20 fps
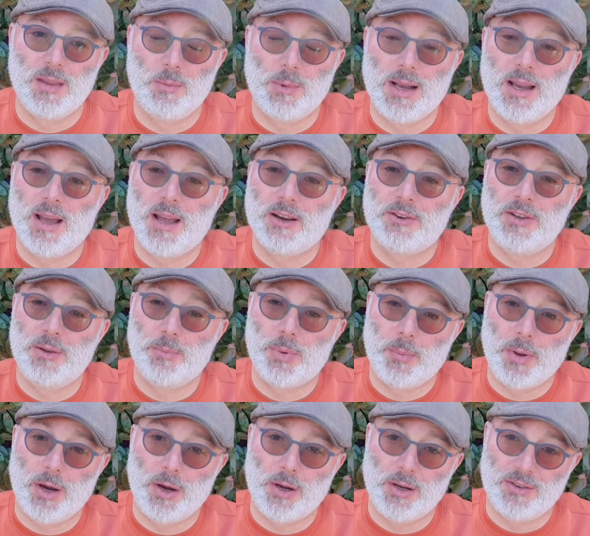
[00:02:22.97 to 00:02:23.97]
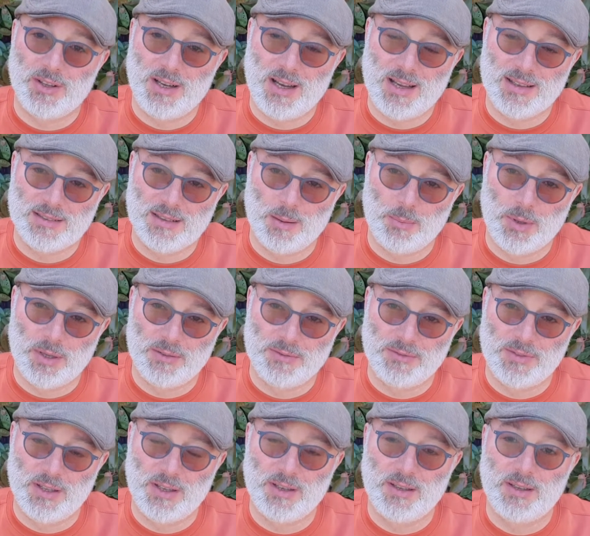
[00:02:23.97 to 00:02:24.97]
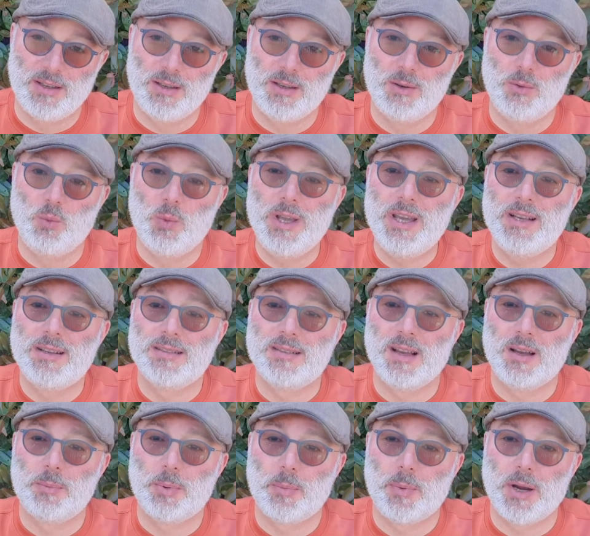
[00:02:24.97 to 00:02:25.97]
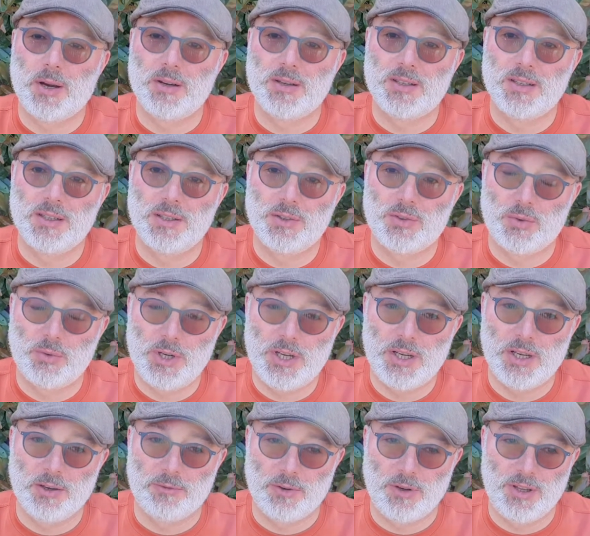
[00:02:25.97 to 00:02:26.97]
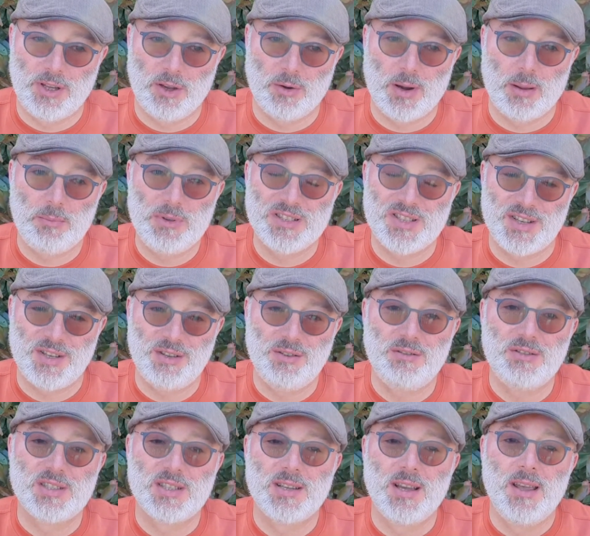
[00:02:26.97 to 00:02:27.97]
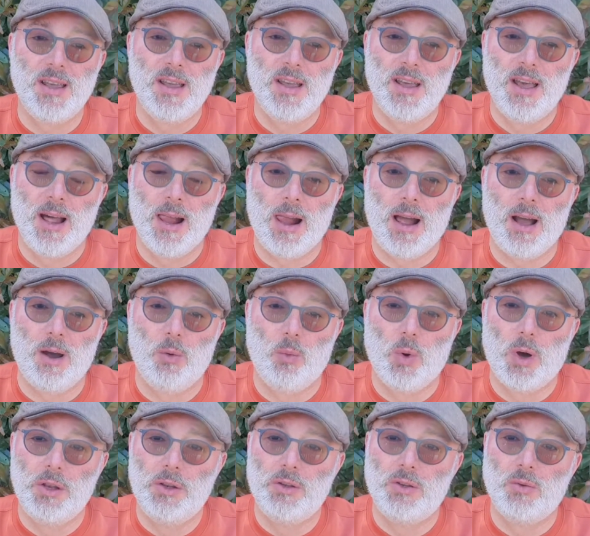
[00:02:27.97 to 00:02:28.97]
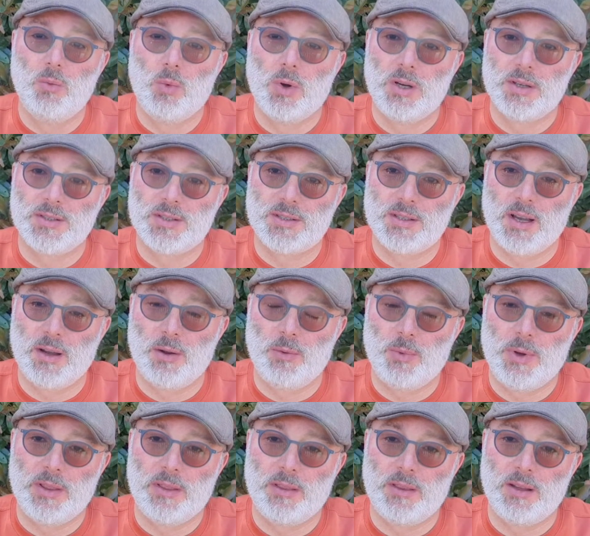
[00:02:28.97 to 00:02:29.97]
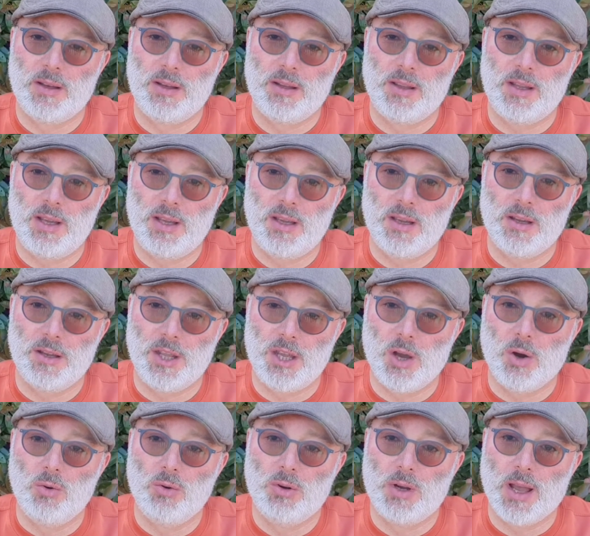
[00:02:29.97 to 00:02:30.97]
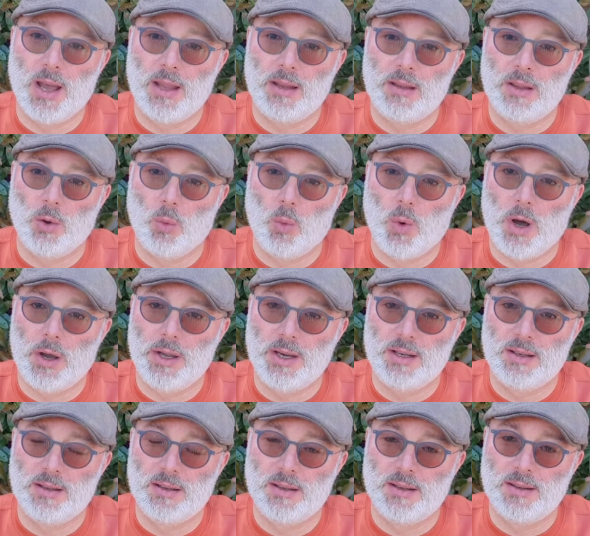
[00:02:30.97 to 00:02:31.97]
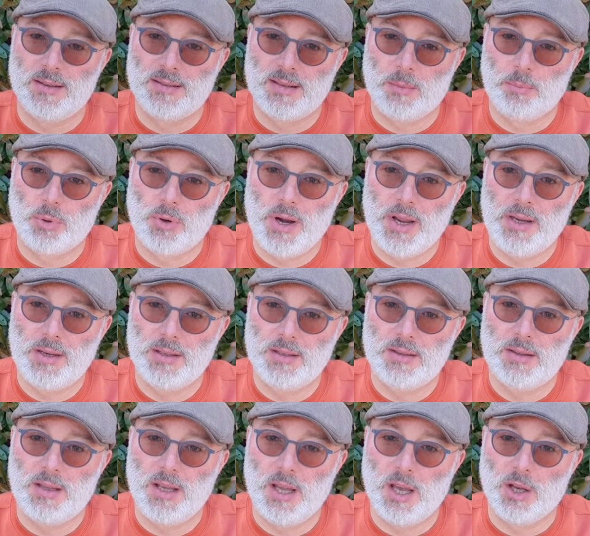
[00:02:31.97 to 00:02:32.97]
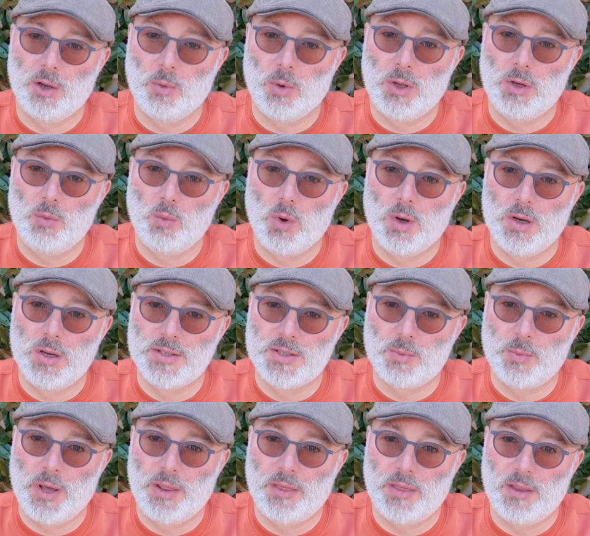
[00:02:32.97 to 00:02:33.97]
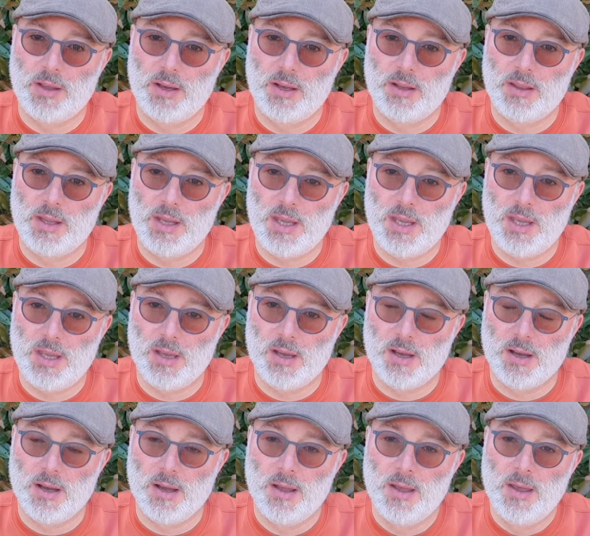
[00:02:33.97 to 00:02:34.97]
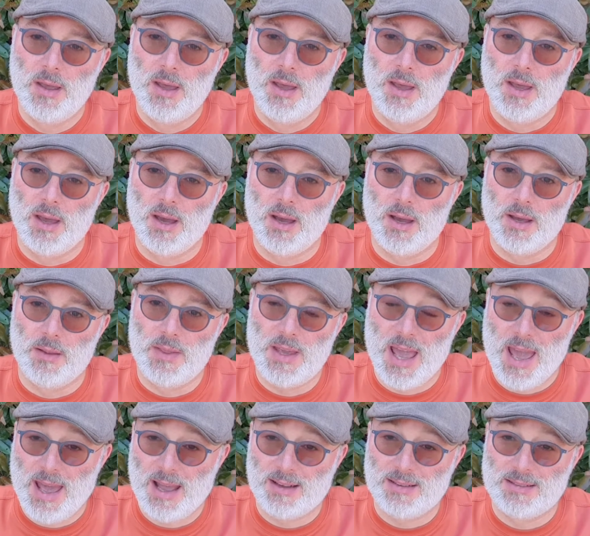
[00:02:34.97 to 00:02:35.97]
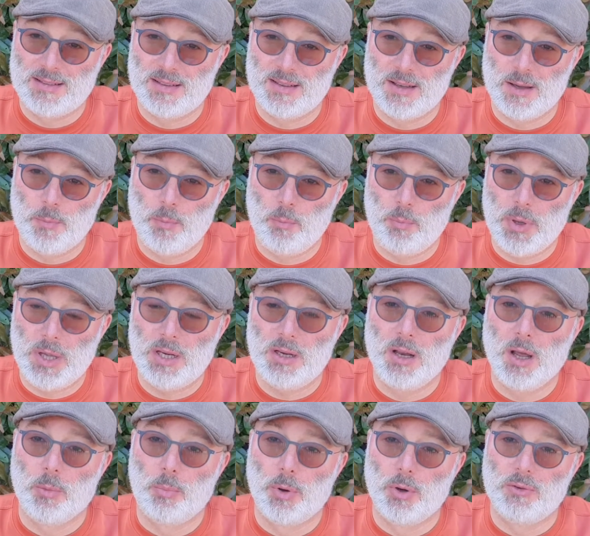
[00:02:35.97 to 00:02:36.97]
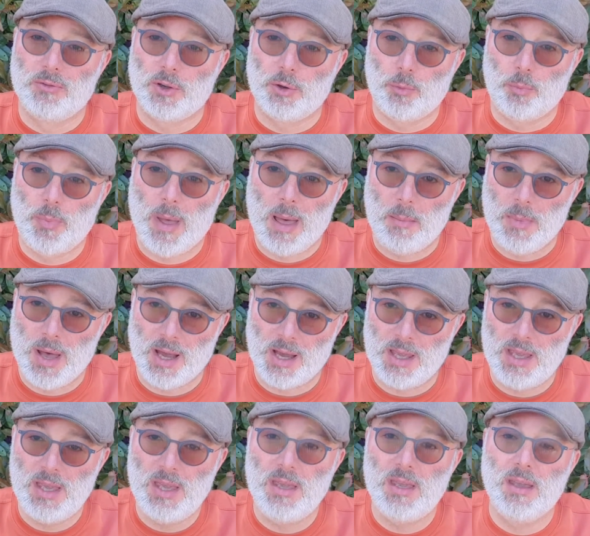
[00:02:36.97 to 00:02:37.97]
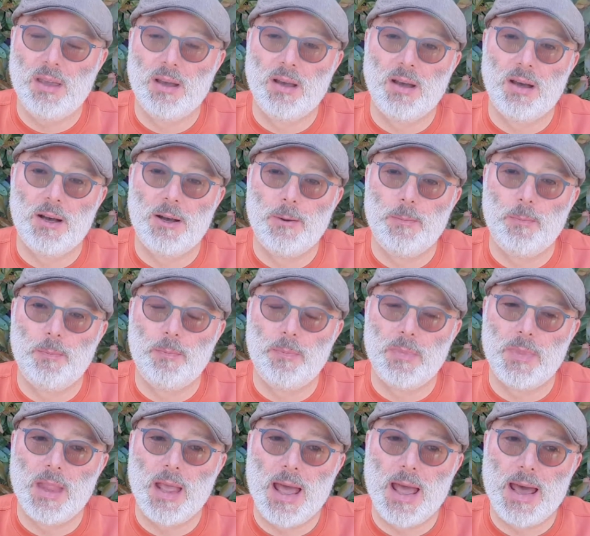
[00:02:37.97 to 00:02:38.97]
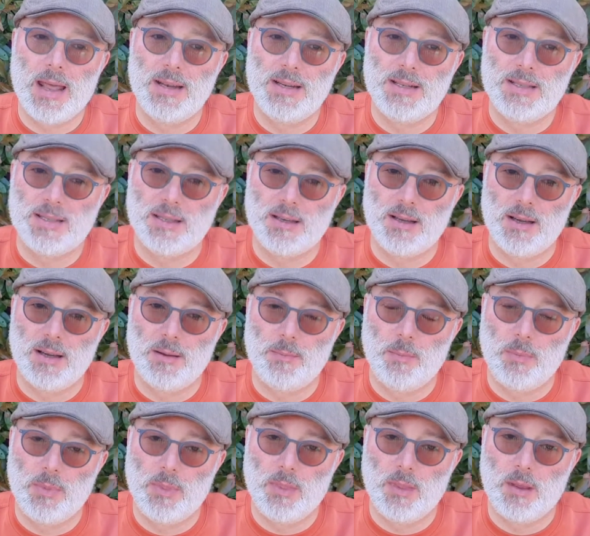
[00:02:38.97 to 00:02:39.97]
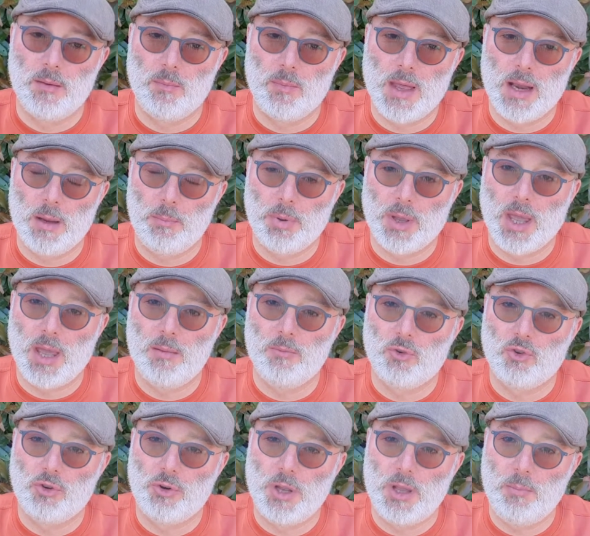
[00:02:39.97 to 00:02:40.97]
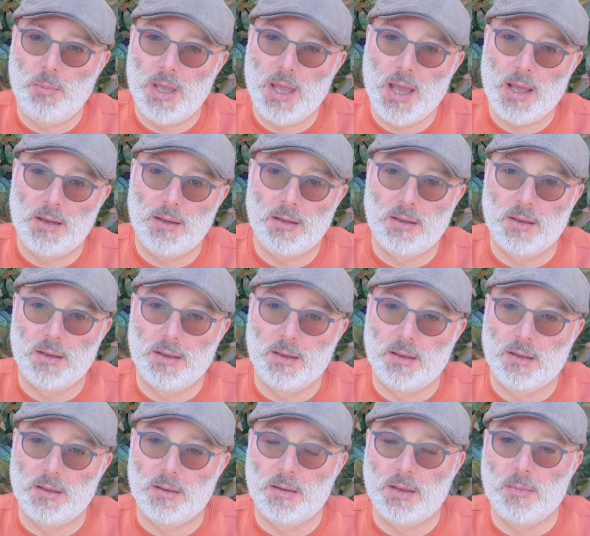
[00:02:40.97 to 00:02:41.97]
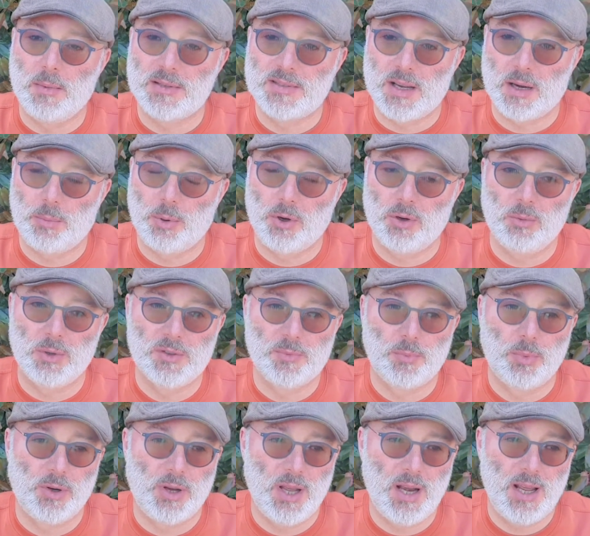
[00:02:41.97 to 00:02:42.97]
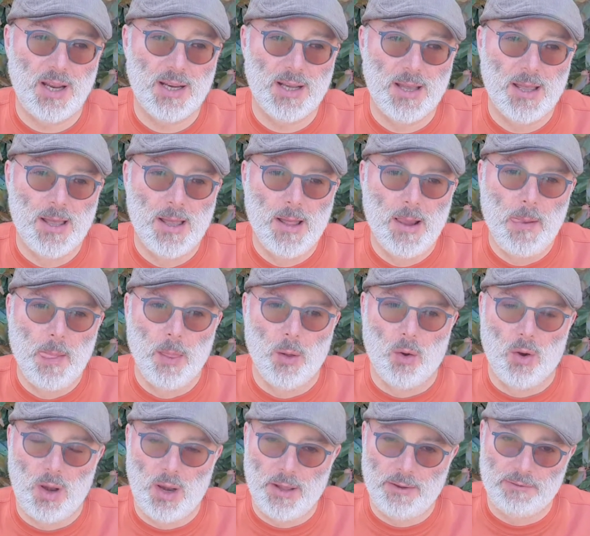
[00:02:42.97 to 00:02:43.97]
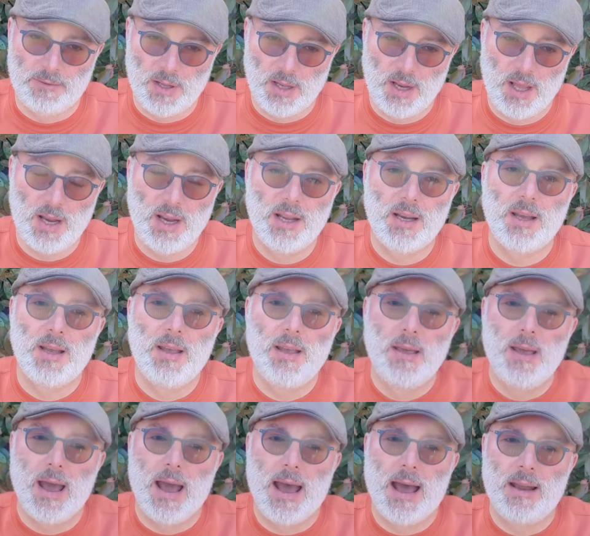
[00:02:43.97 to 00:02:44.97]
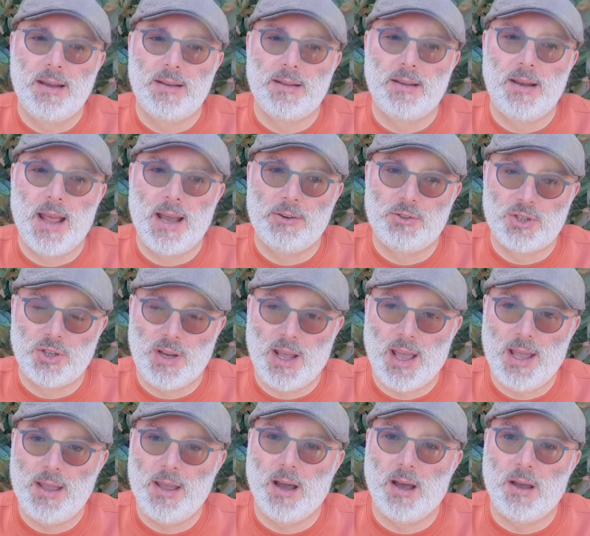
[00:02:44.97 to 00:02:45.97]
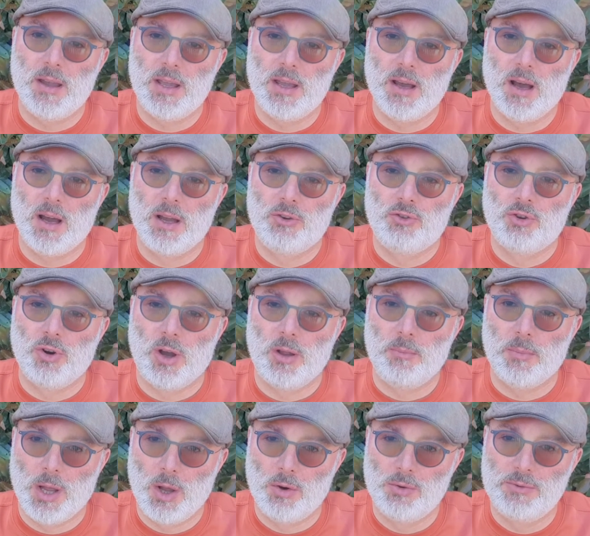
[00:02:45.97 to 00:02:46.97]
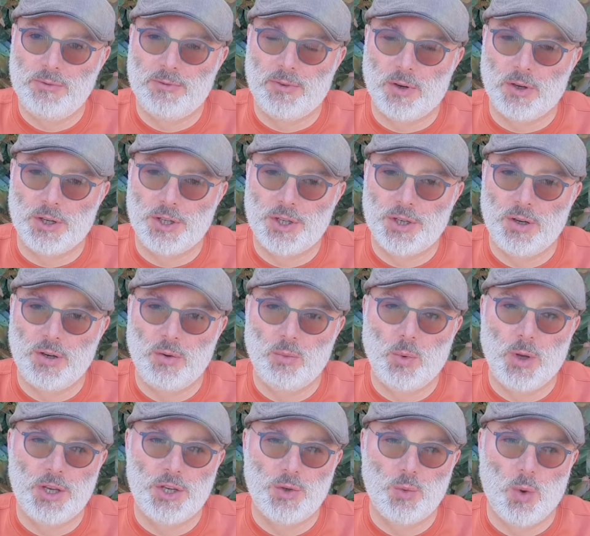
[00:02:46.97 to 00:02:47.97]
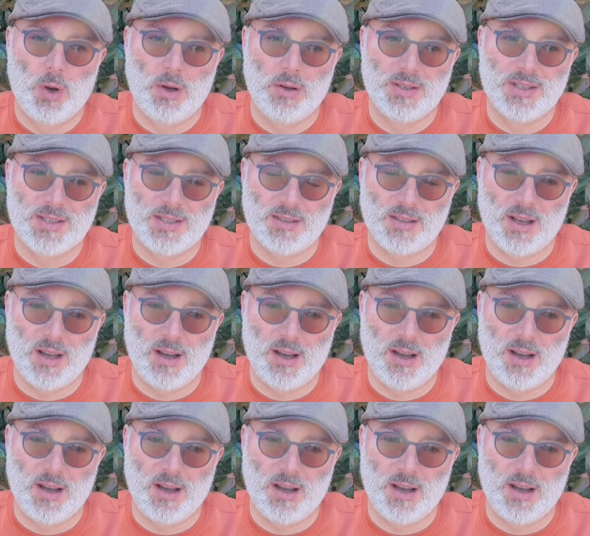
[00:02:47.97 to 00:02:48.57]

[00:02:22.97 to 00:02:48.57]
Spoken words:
I actually prepared over the last couple of weeks. I prepared three different tiramisus. One was with the yolk and the white separated. The other one was with the eggs beaten up over bain-marie, then it became creamy, and the mascarpone was put in it. Or lifted in it. And now today I tried my own version, which was